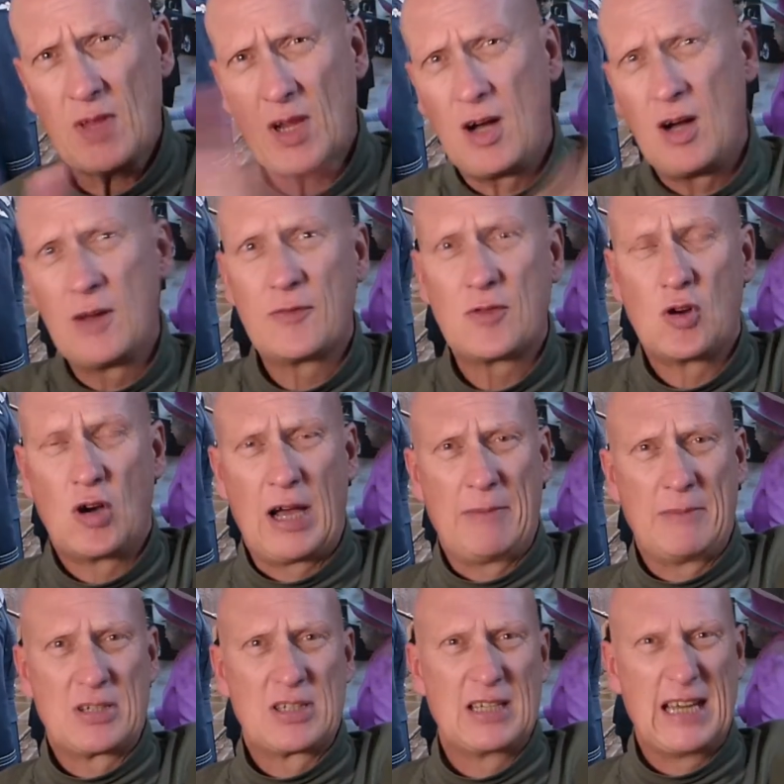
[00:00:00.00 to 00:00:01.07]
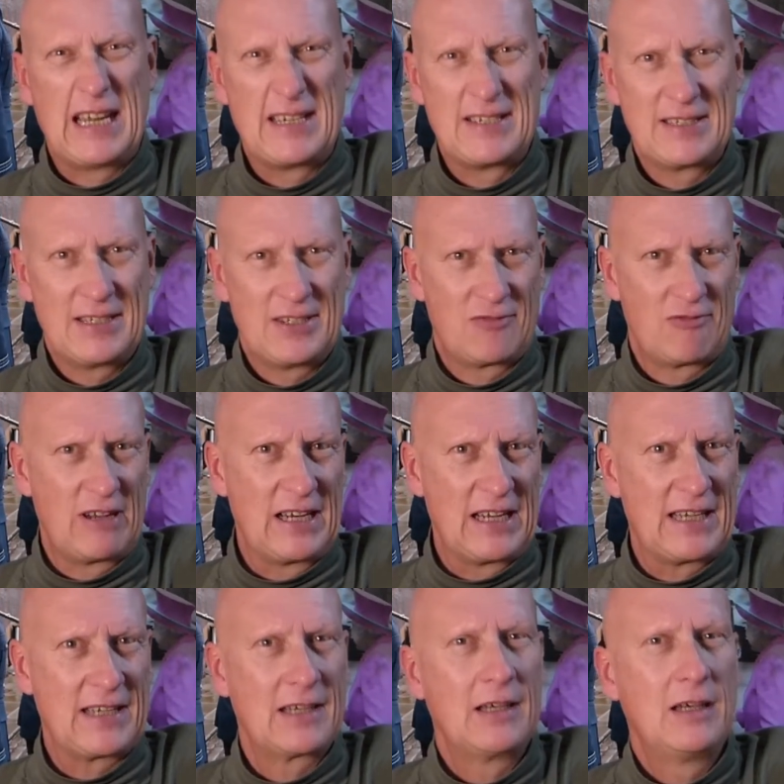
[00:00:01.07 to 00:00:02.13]
I've got amateur lenses,
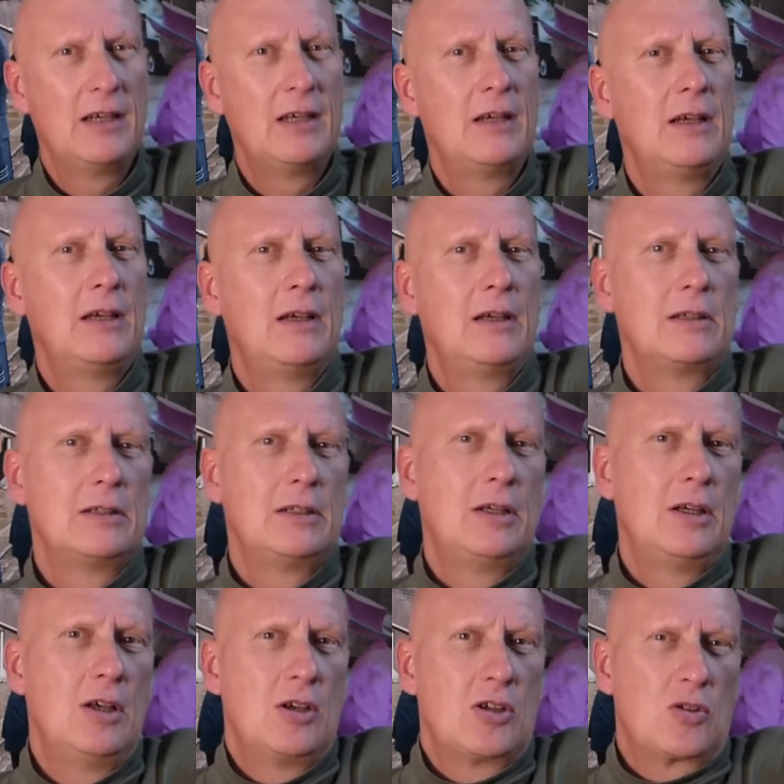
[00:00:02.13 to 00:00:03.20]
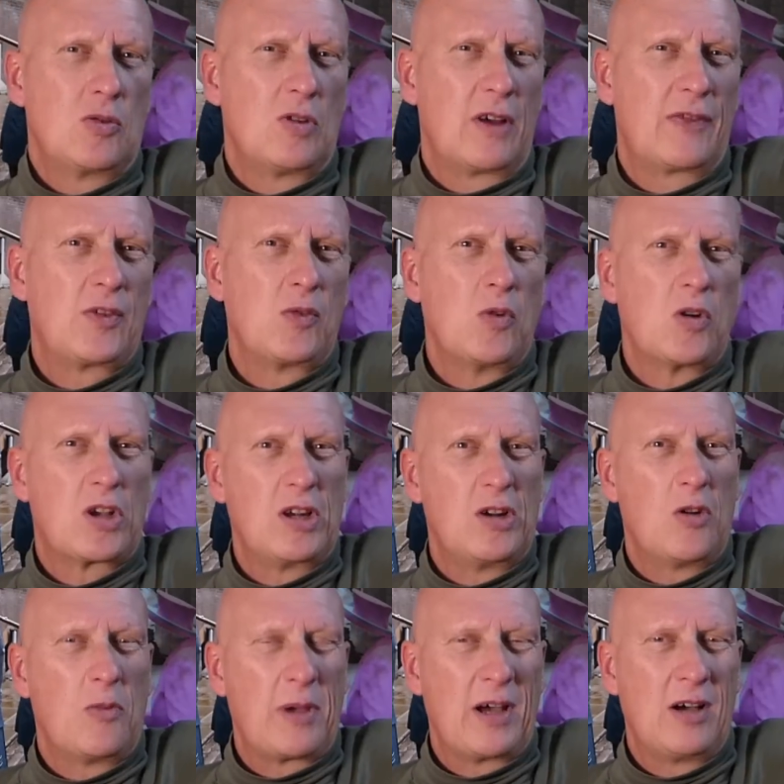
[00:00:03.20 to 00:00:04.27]
really. So I have to work a
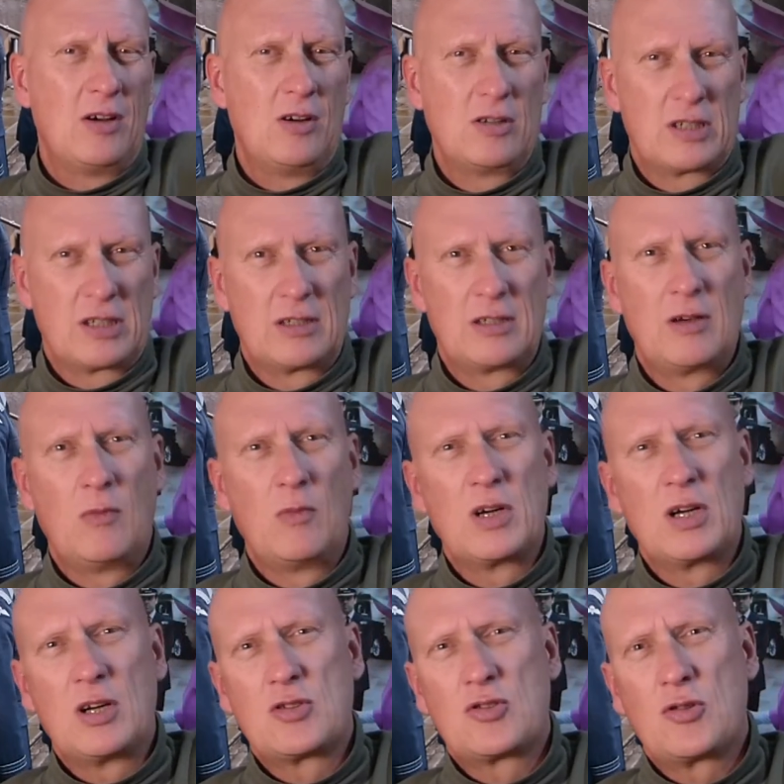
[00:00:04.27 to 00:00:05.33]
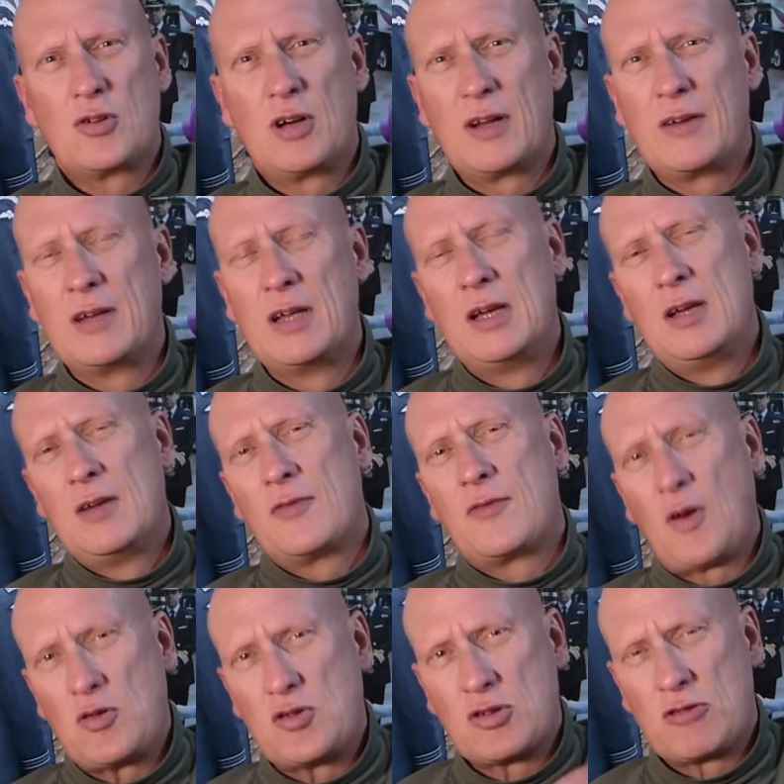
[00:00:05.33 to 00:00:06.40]
little bit harder. And when I try and
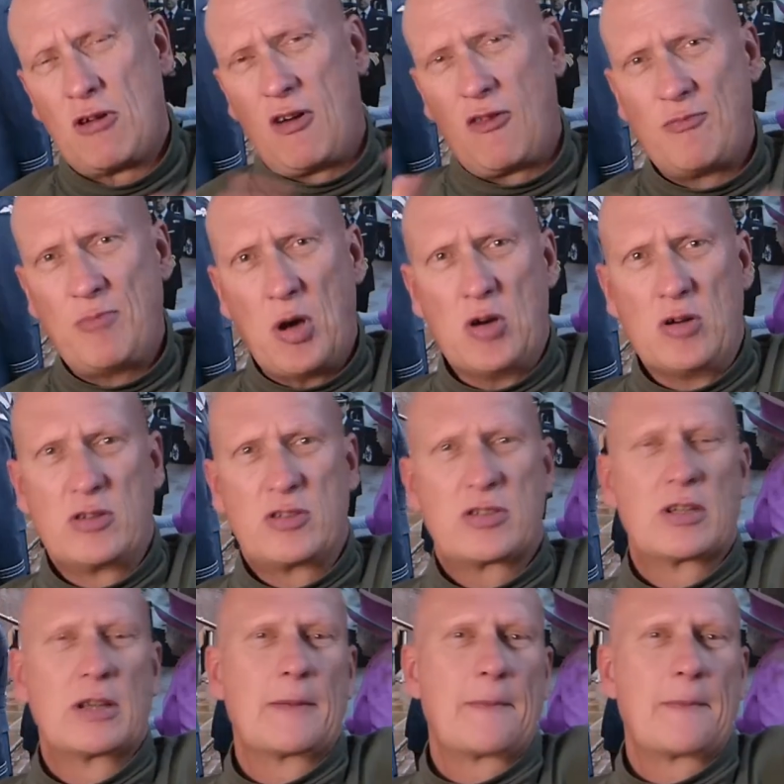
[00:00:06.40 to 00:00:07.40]
photograph birds,